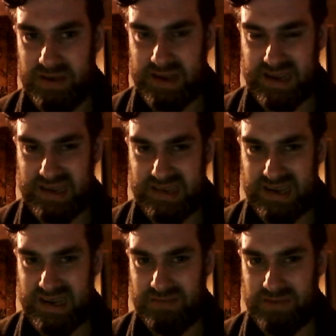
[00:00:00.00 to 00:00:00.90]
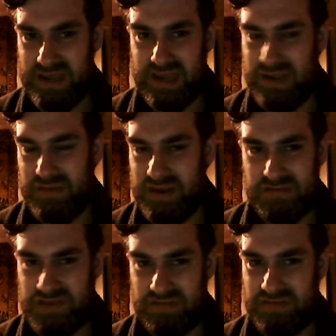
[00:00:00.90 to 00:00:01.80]
I guess, anyway, even if
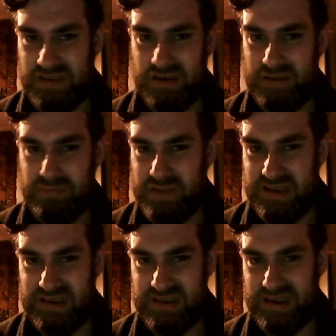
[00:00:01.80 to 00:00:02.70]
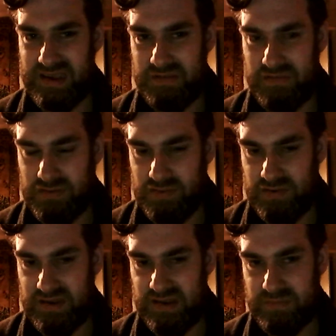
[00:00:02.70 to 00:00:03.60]
she was like mid to late
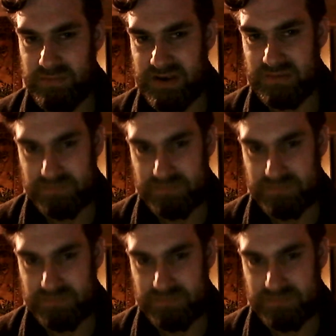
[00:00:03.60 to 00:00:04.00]
40s. But